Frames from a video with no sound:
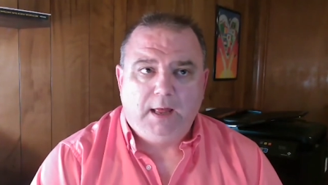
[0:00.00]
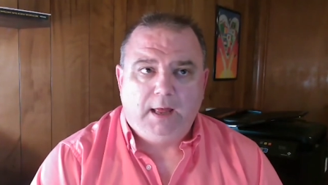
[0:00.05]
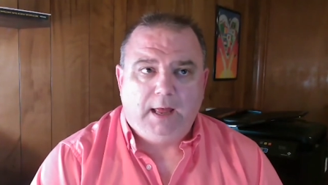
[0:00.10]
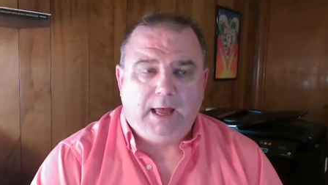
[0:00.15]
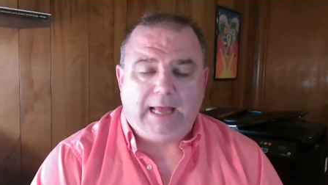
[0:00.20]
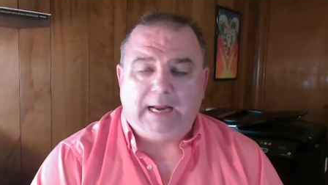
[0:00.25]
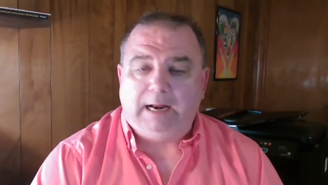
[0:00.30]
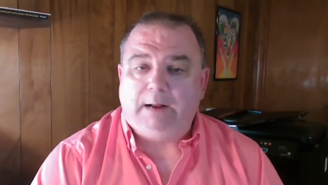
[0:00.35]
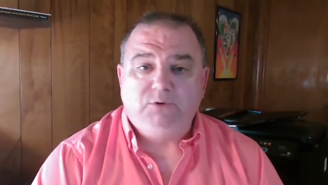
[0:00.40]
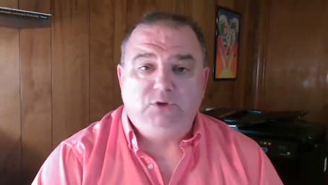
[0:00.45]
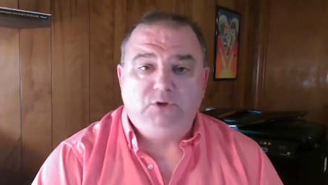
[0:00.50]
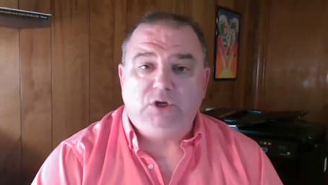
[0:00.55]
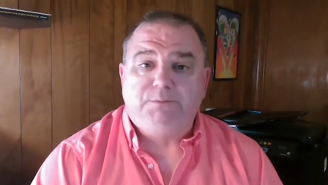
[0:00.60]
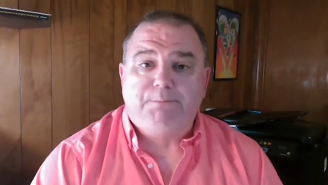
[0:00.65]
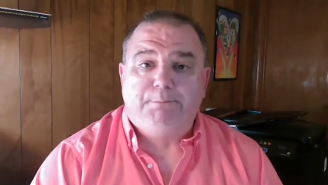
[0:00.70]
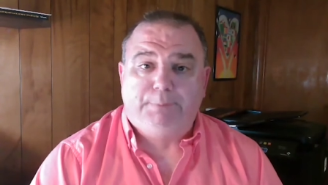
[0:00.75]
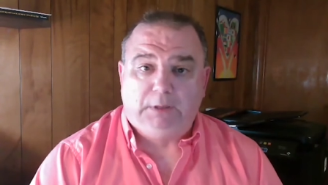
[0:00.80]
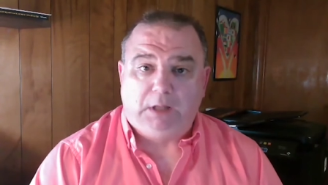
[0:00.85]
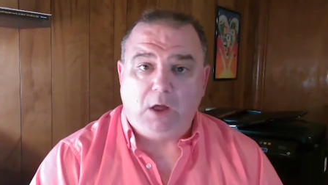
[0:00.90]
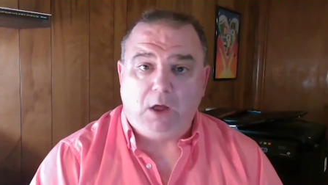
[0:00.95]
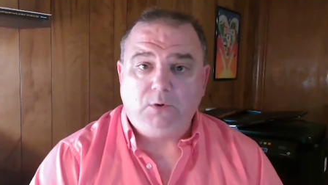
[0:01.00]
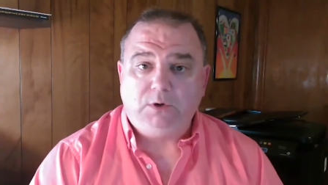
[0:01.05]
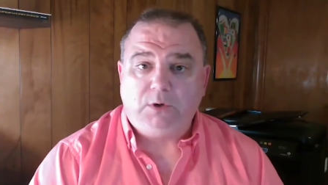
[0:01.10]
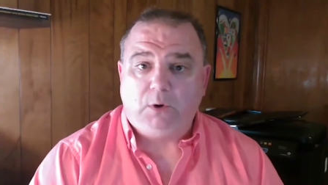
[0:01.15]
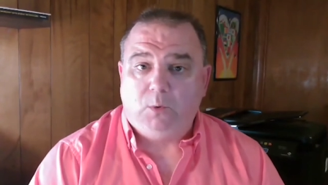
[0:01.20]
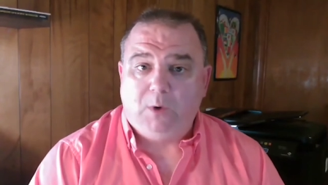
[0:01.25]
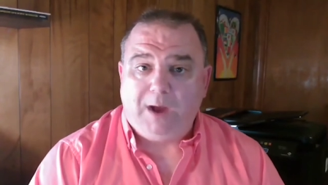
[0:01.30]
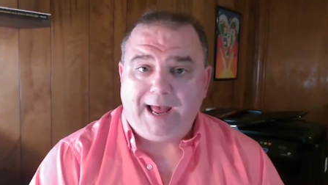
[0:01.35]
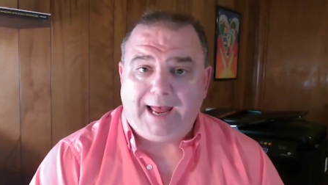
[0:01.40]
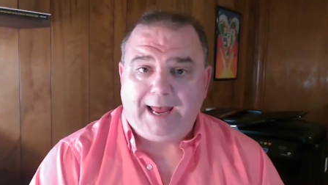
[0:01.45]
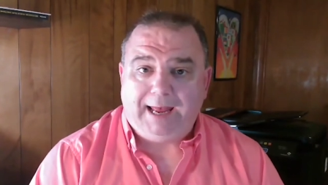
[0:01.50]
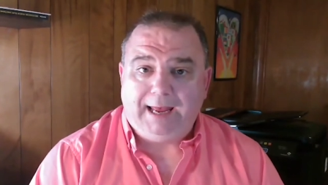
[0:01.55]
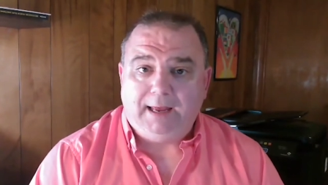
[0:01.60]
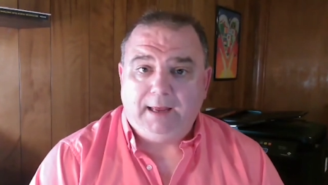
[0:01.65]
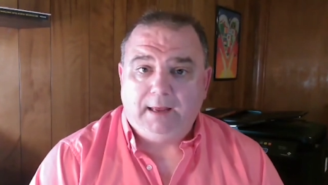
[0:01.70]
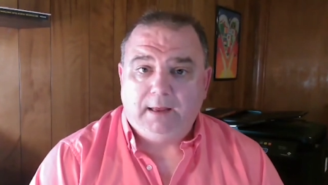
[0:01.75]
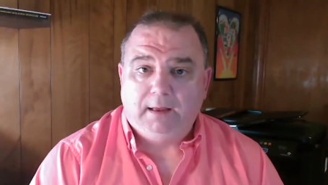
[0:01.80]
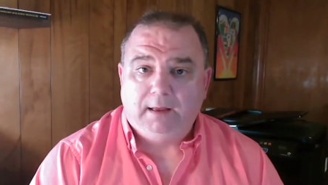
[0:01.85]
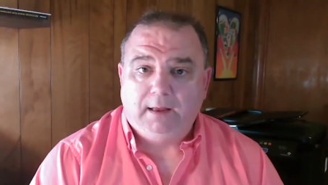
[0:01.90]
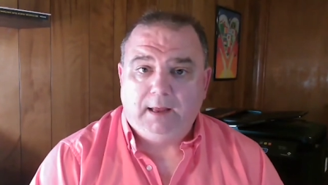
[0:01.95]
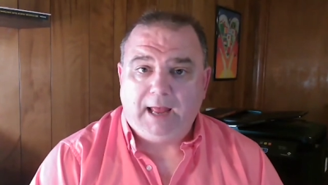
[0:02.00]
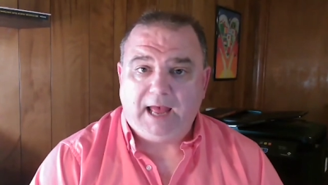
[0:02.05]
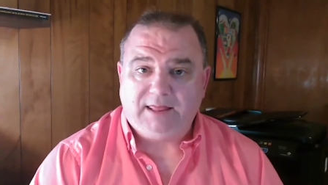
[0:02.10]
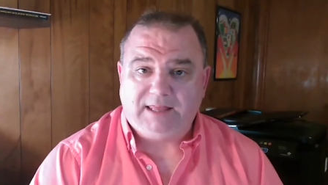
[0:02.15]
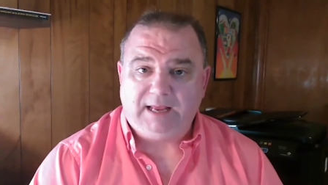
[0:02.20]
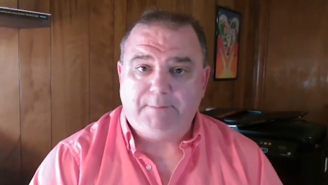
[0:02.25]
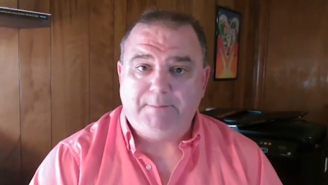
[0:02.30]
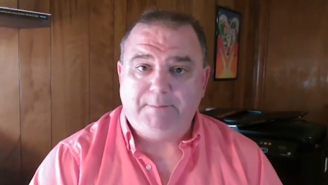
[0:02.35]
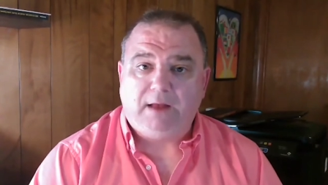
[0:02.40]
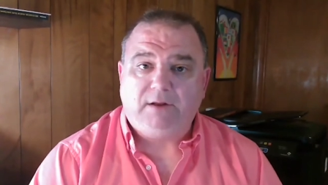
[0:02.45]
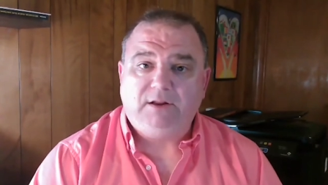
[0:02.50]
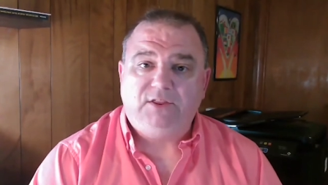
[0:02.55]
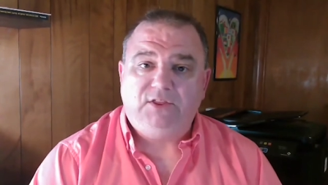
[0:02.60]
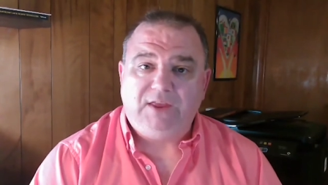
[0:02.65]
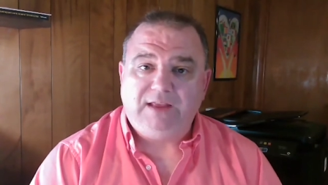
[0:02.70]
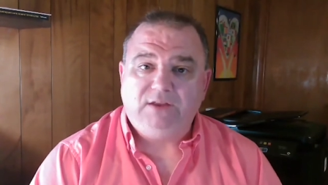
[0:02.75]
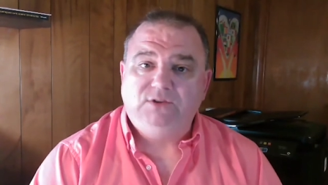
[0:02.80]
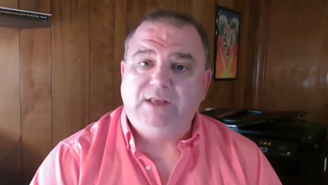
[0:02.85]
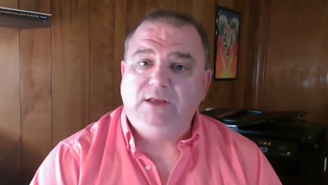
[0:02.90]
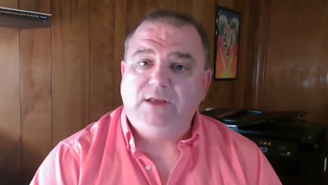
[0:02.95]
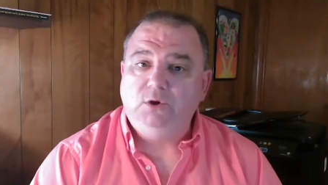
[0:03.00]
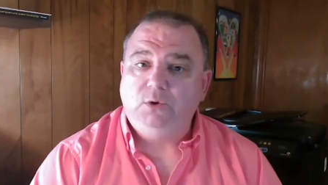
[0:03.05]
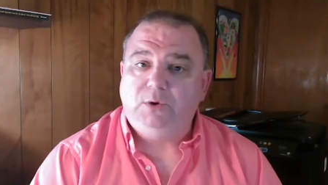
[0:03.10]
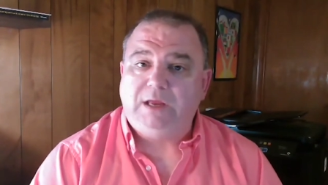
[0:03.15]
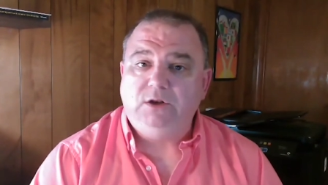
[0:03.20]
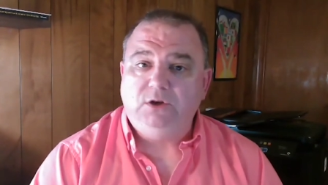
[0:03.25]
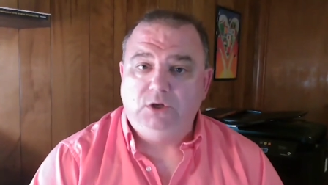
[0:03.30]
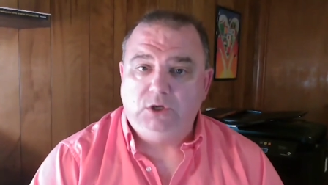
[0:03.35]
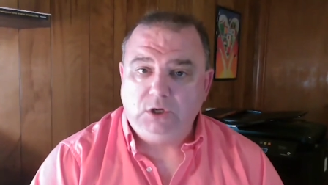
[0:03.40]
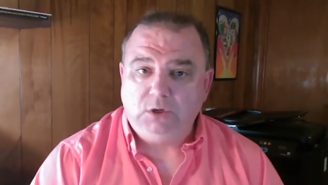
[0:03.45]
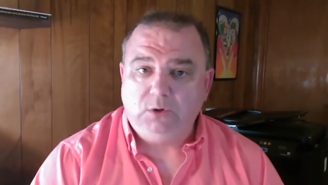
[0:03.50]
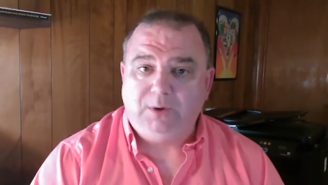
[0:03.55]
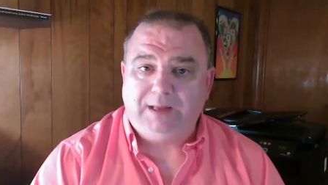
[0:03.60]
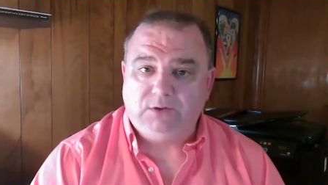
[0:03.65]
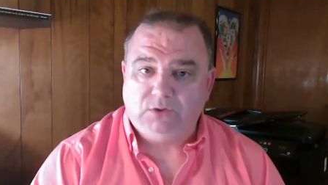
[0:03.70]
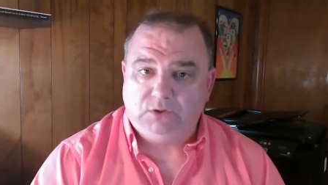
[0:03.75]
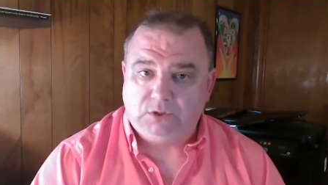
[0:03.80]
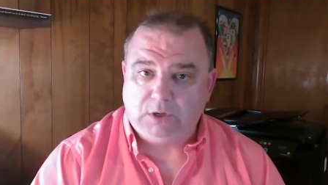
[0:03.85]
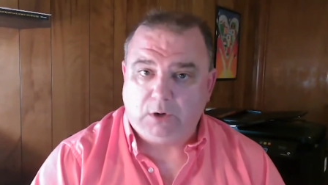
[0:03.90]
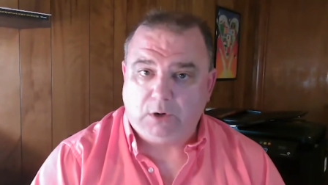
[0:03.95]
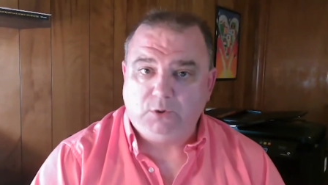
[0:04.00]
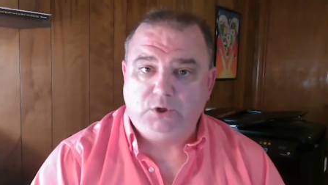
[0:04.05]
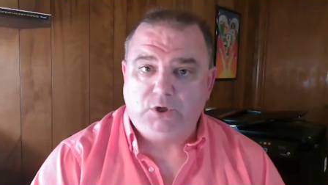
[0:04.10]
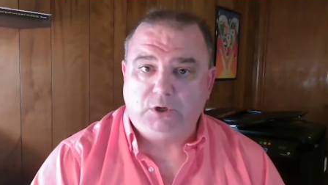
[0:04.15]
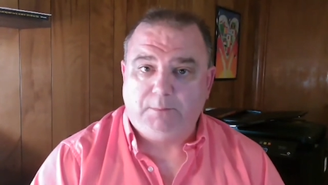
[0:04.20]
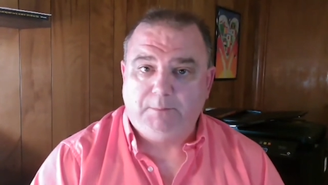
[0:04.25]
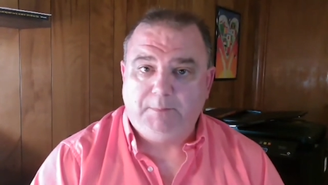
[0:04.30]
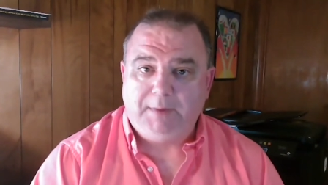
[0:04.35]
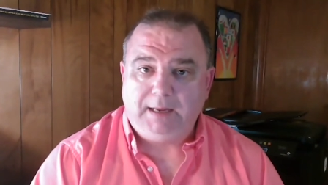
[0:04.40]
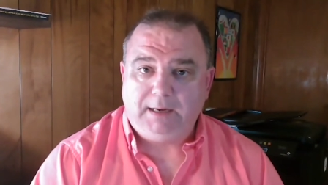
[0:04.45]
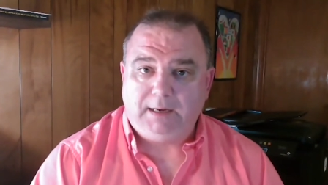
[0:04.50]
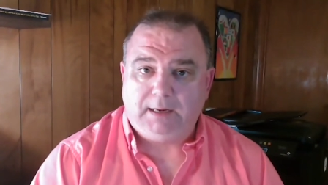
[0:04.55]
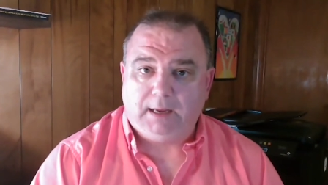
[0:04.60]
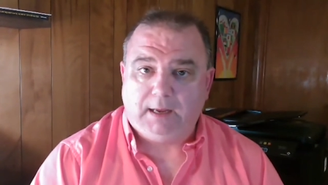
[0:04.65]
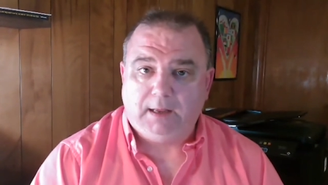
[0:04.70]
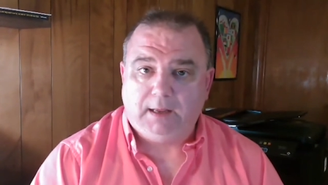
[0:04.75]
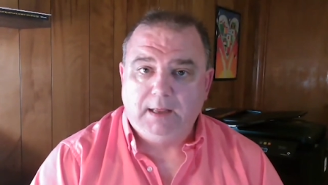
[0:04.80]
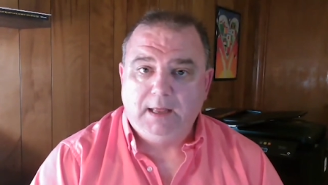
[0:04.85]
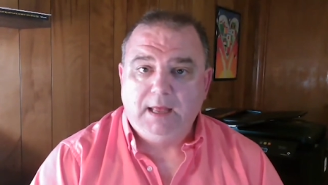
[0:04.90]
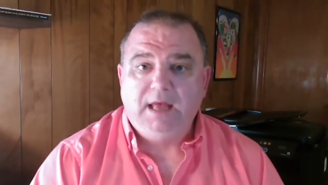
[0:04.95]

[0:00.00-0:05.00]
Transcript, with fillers: and I was just blown away at the amount of things that you can do in social media